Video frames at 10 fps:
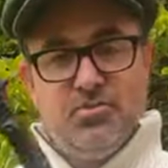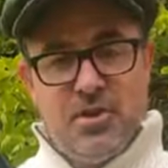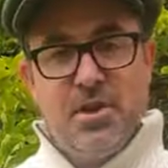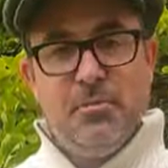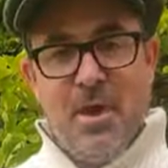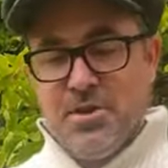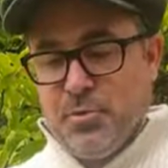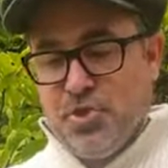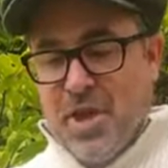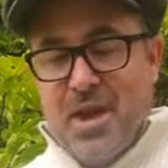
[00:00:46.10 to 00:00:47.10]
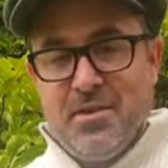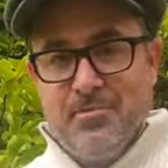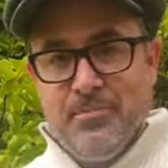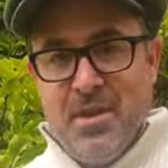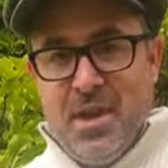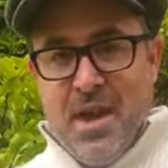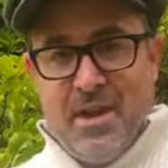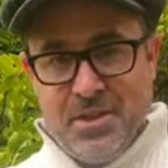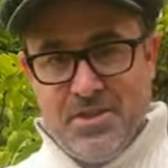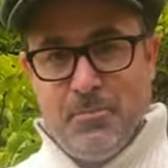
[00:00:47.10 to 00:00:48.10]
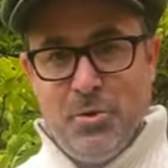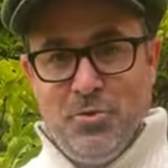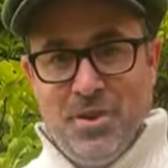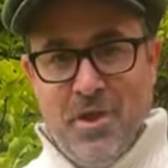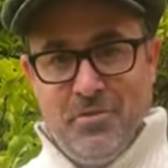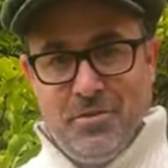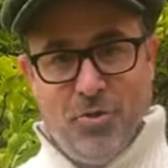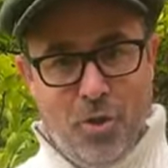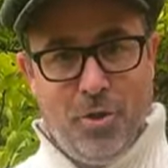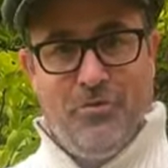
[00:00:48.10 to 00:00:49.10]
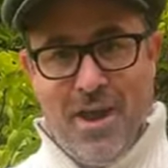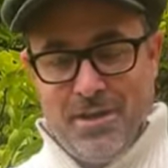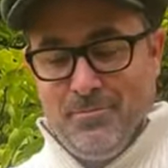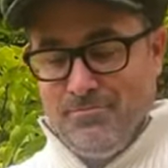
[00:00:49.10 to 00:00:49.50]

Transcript: really depends what you get. And that's the beauty of it, they're all random.